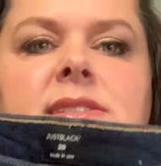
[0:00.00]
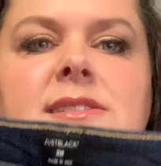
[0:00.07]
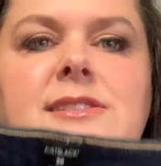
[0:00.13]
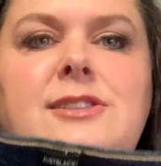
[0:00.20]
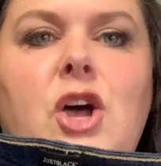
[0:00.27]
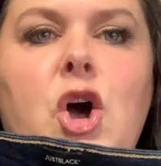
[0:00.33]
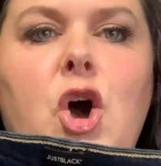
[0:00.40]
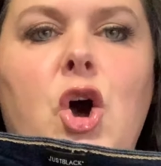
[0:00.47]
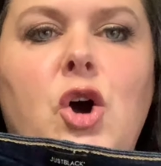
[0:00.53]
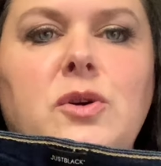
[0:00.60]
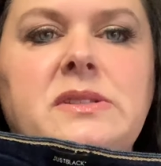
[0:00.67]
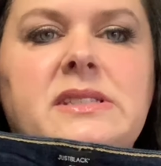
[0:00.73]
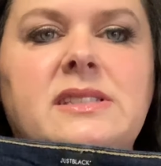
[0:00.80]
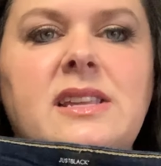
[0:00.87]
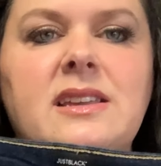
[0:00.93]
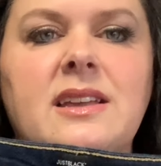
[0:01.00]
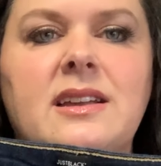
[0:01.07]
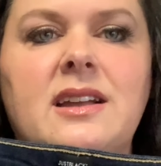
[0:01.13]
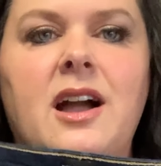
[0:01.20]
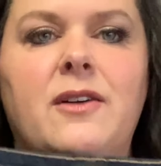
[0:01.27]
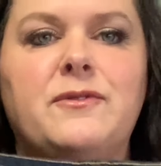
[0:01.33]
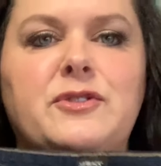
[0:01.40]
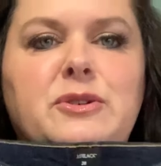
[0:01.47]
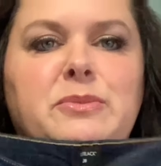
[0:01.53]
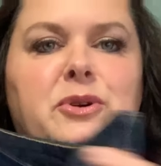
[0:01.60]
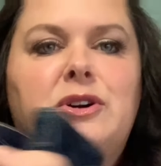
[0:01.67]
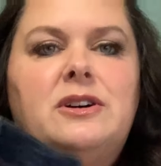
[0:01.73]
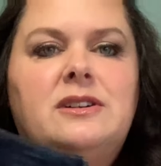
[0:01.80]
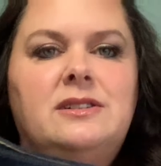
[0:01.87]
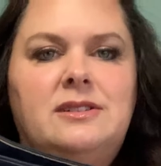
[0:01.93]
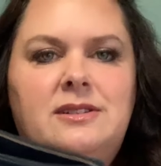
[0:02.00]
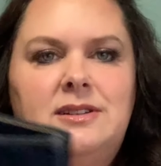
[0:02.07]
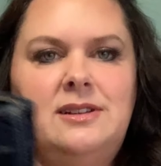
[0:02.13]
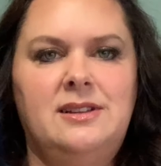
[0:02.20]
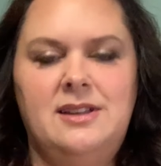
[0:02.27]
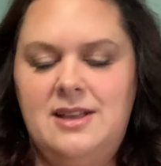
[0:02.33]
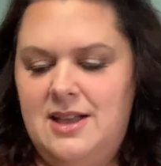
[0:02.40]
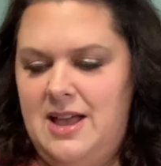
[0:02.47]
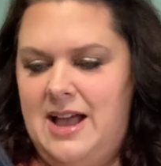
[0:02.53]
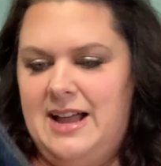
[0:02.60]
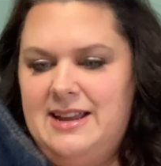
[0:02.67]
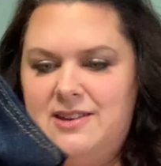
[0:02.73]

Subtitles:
so stinking comfortable. I can